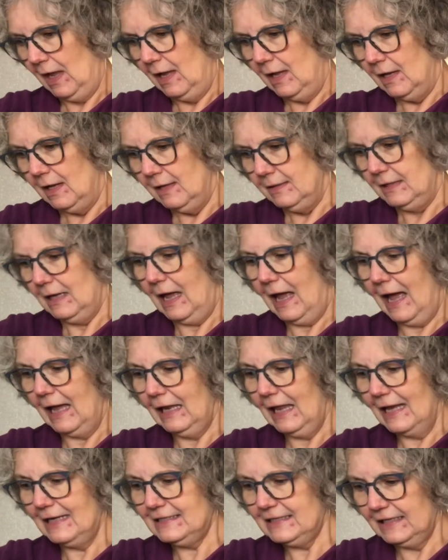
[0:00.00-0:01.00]
And I
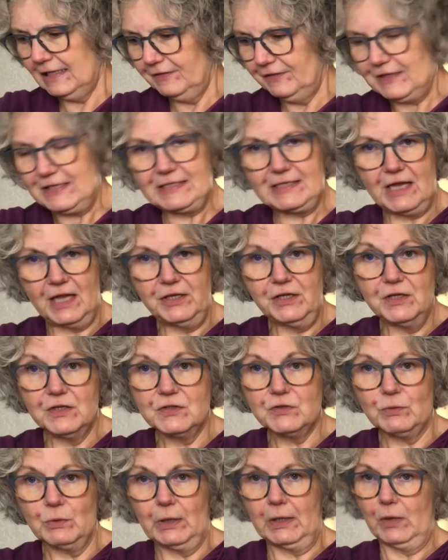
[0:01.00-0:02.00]
like to get these
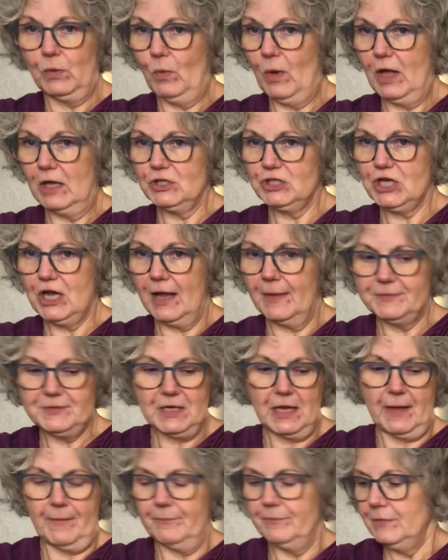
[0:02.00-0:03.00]
onions really well chopped
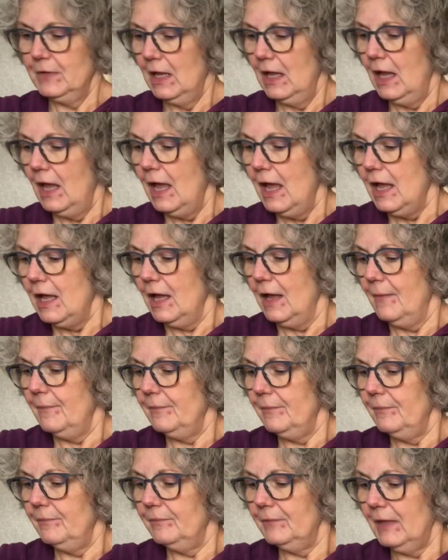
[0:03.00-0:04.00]
up.
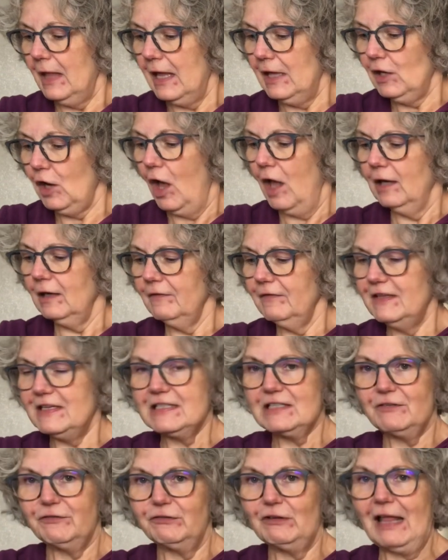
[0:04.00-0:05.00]
And all of
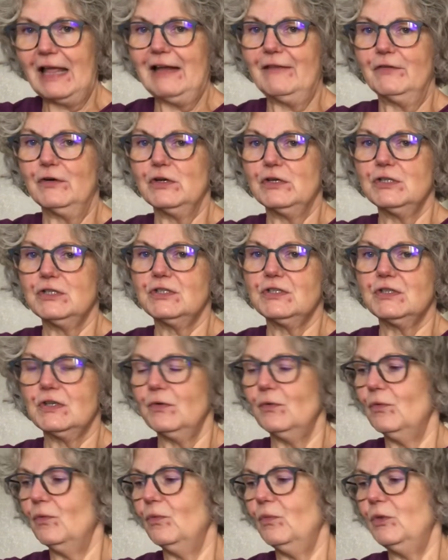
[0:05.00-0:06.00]
these flavors,
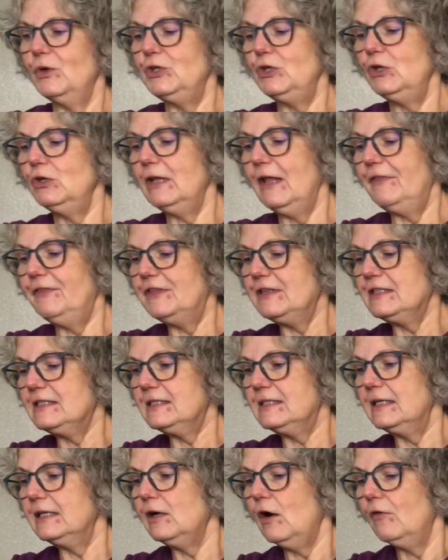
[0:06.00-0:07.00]
when you let this
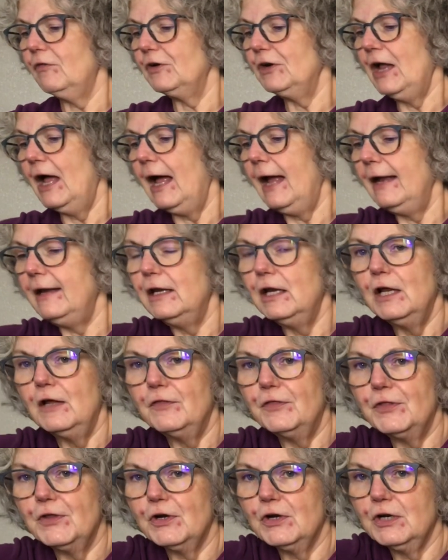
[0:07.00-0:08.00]
sit overnight,
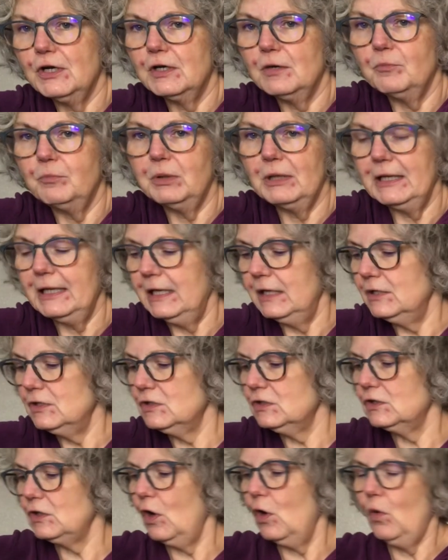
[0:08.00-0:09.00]
they're gonna blend
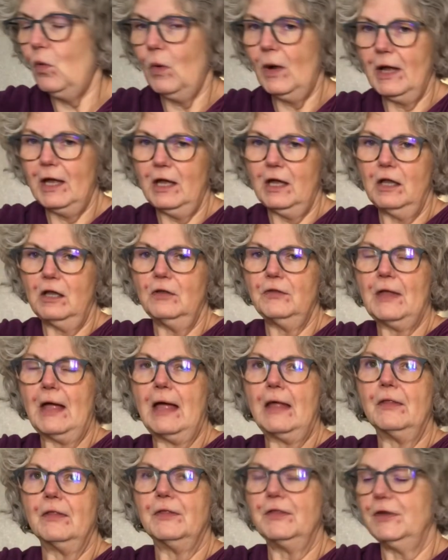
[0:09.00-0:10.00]
so well.
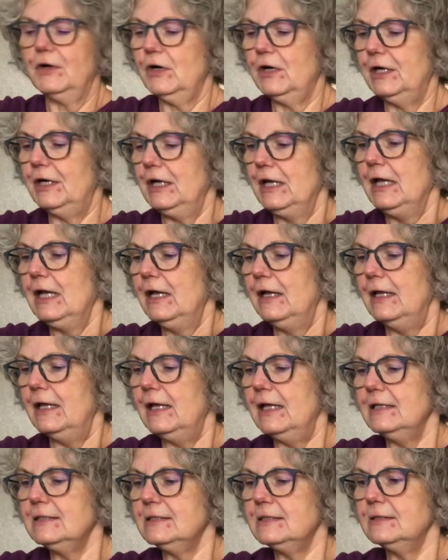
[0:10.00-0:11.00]

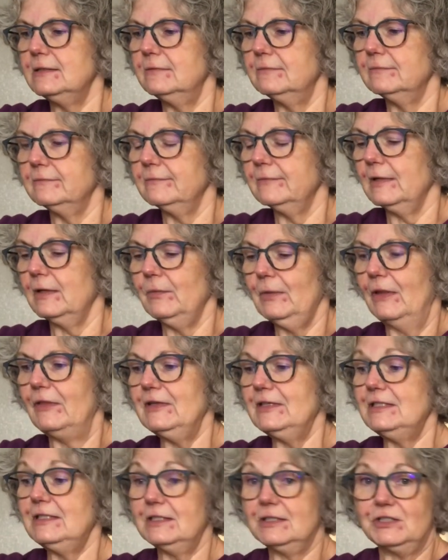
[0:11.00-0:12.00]
Well,
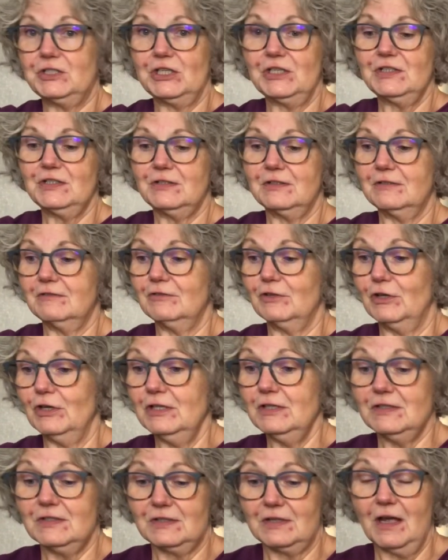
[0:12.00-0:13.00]
this is just
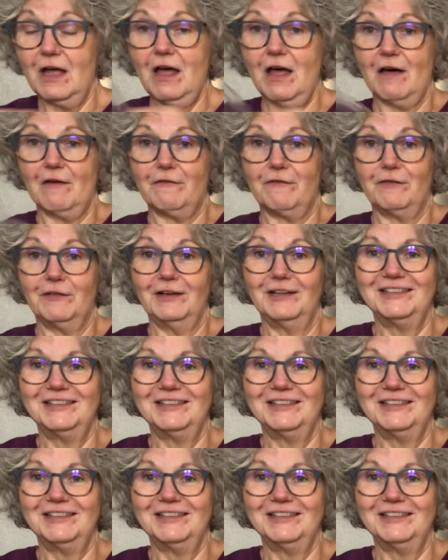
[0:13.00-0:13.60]
good stuff.